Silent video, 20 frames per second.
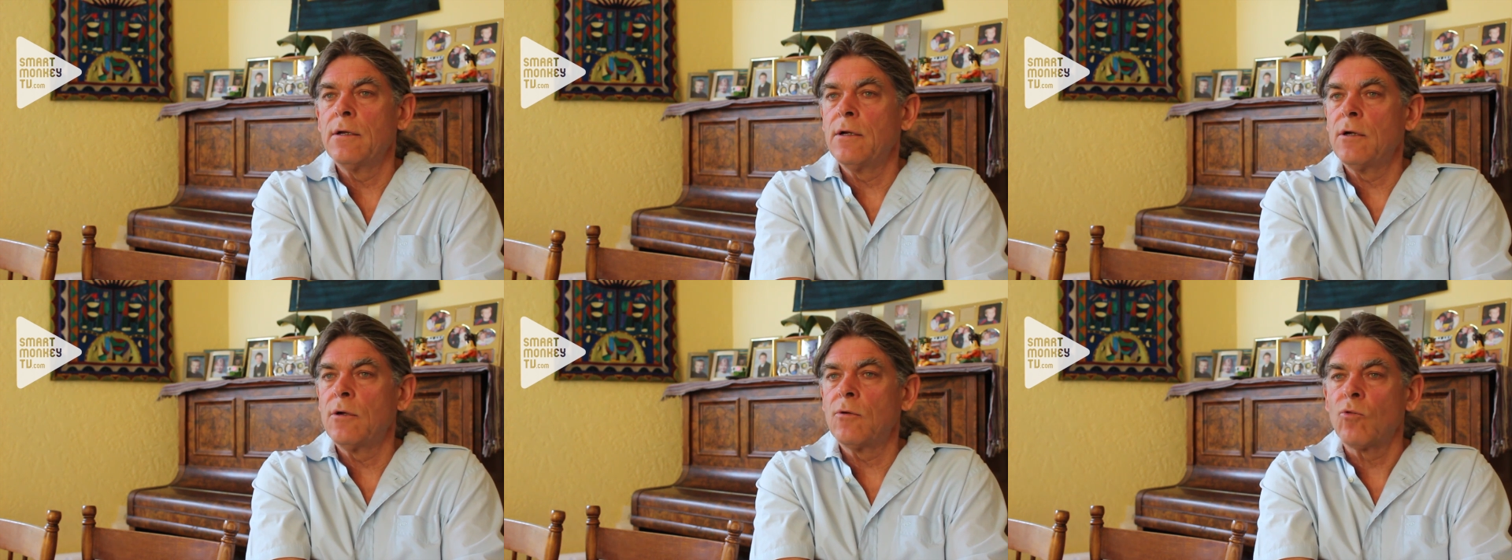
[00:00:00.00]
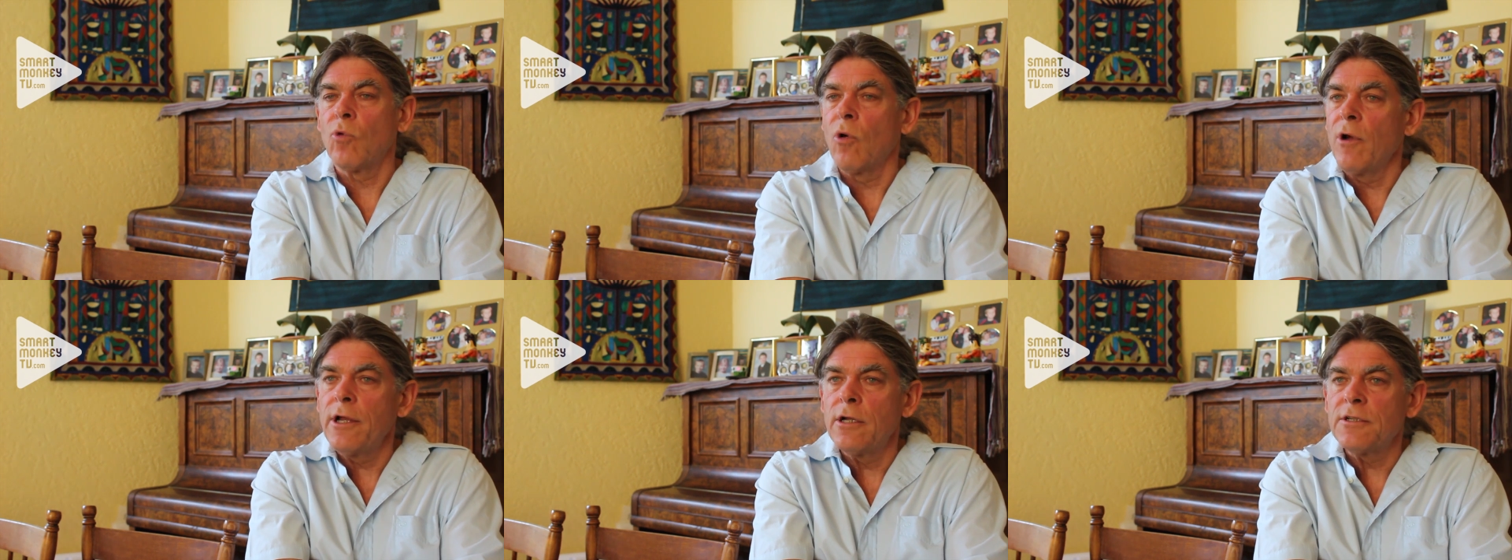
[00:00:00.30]
uh,
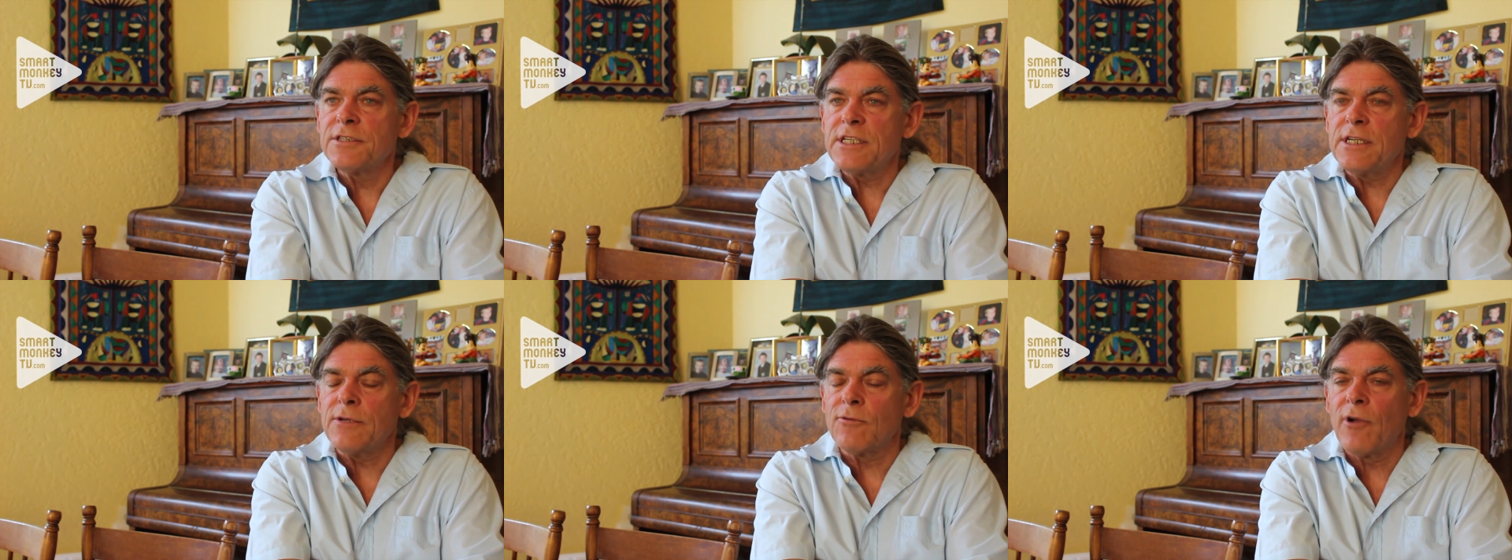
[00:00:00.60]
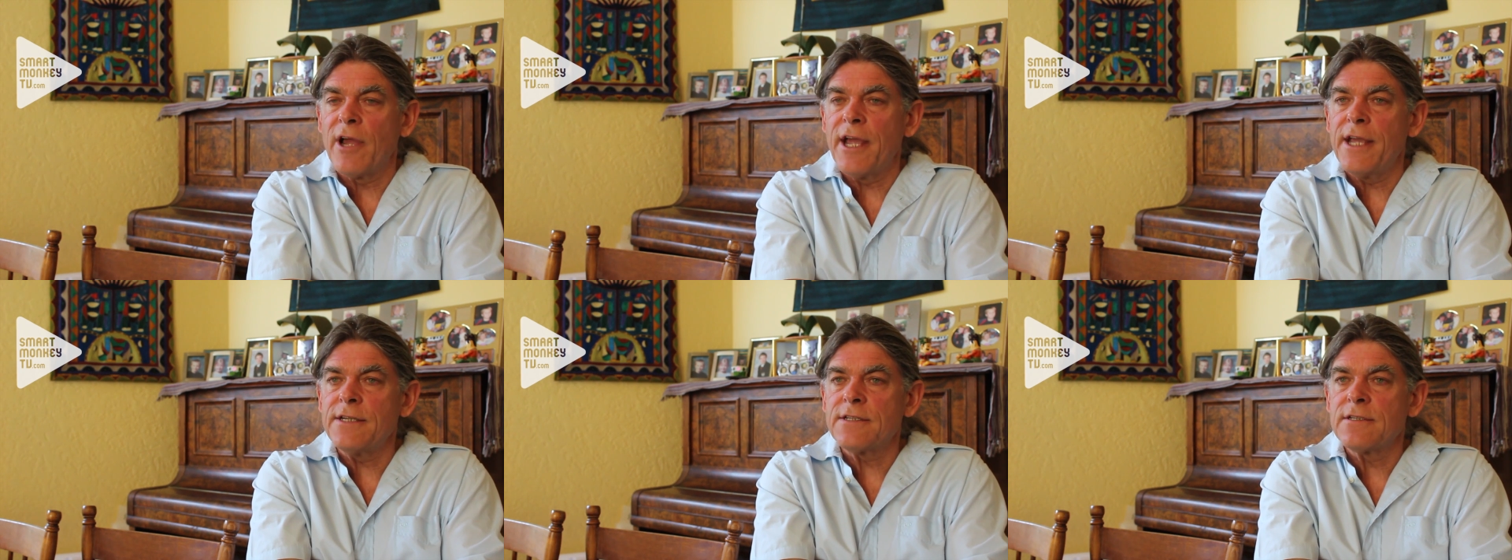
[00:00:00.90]
royalty
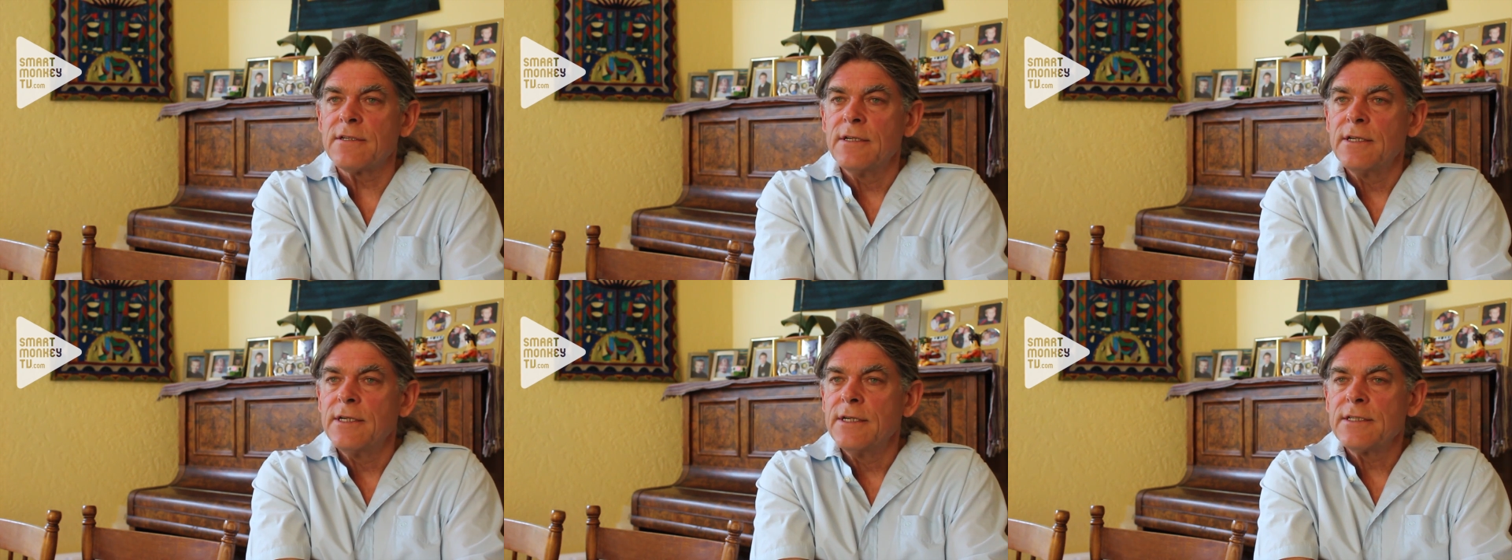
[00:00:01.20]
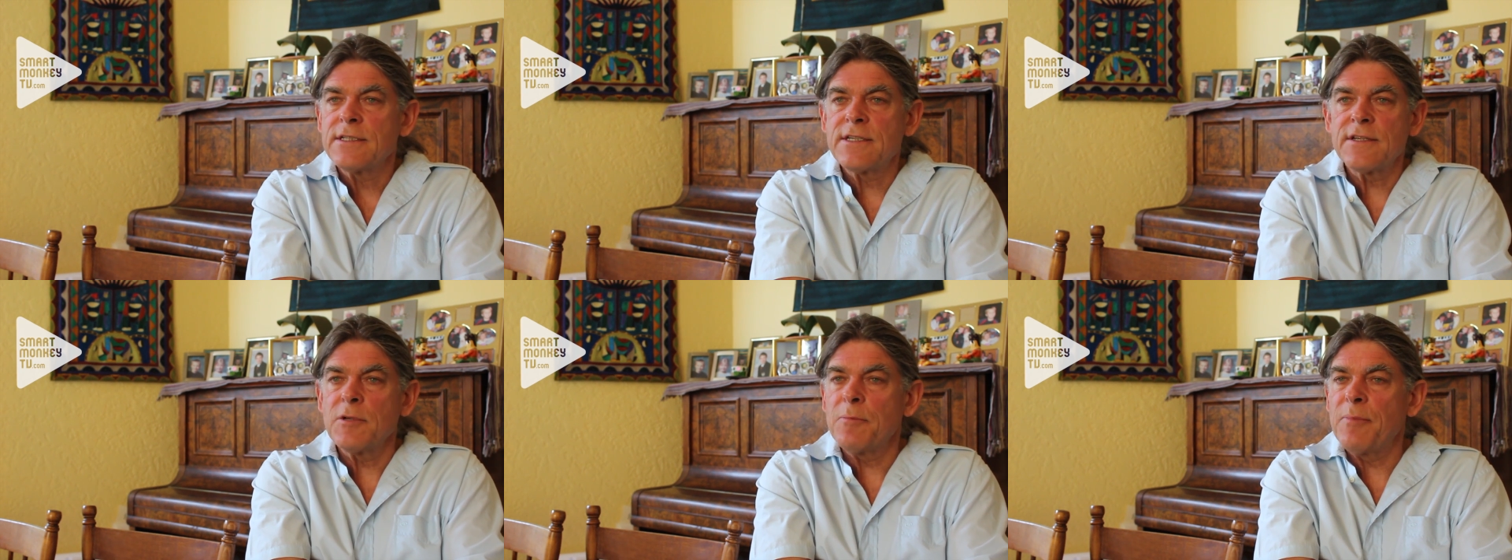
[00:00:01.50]
rate
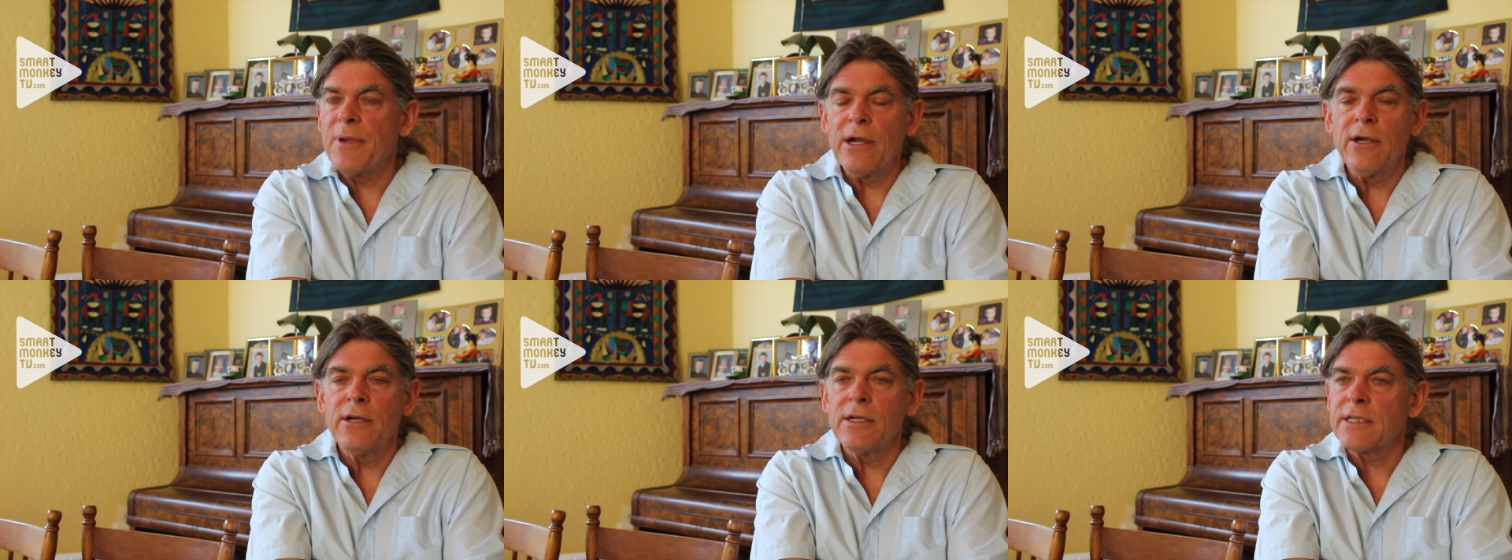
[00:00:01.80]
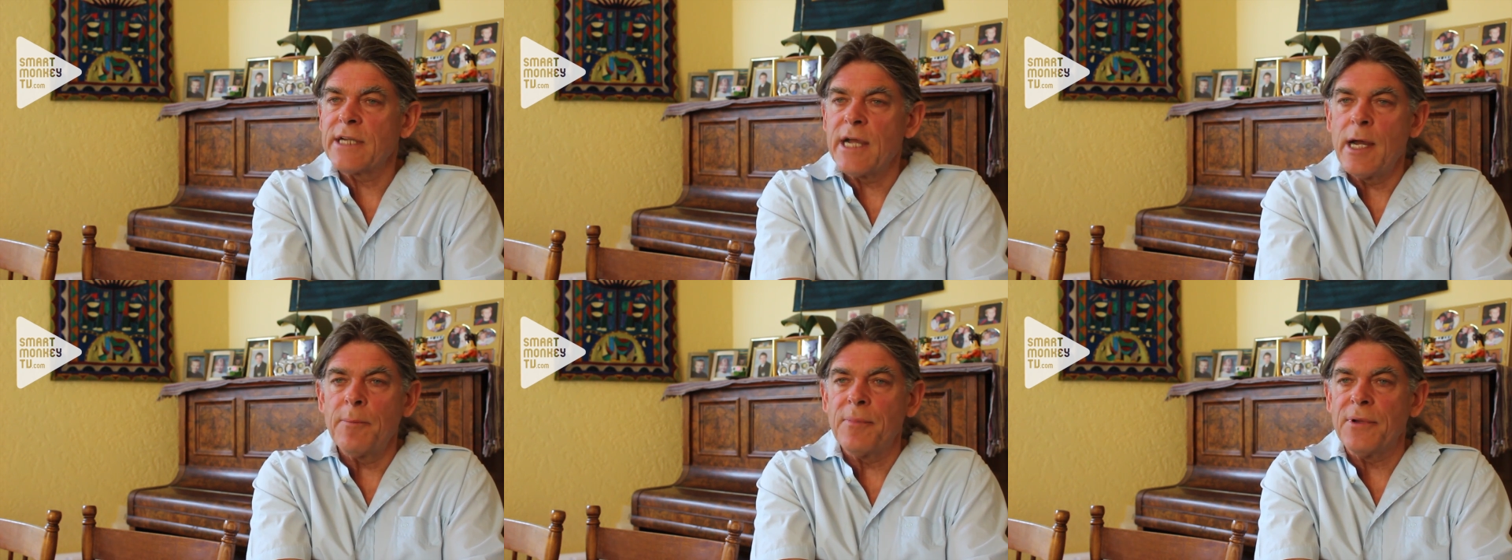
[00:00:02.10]
to the
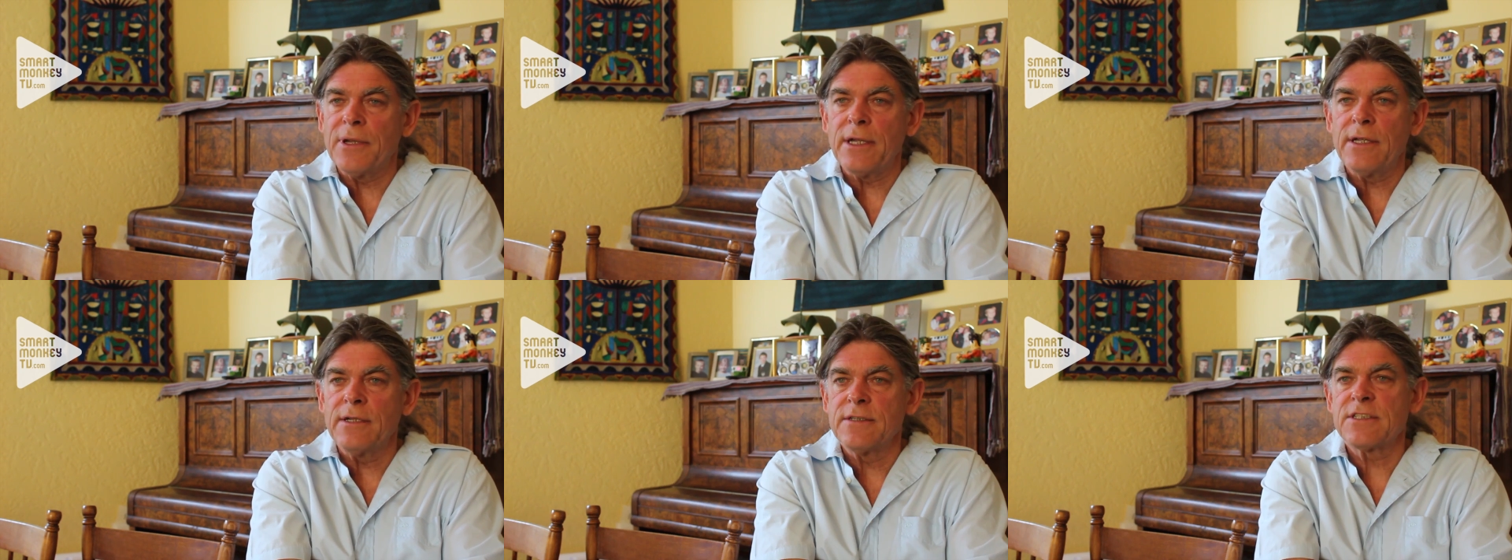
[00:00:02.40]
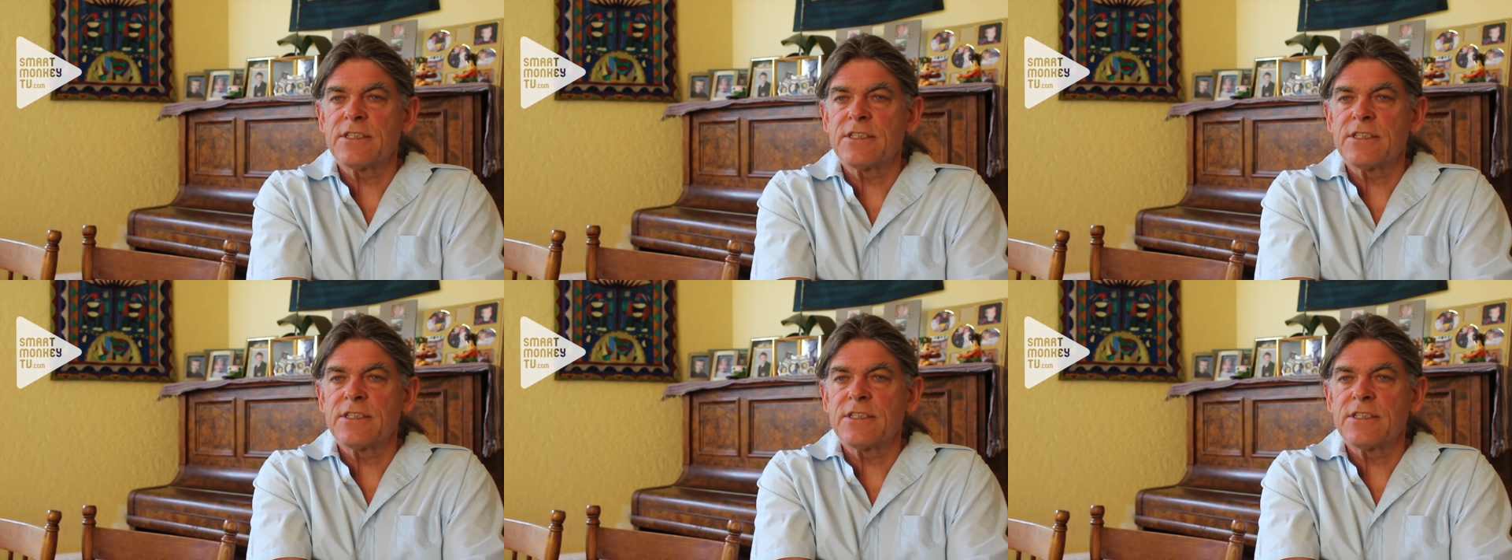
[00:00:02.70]
parent company.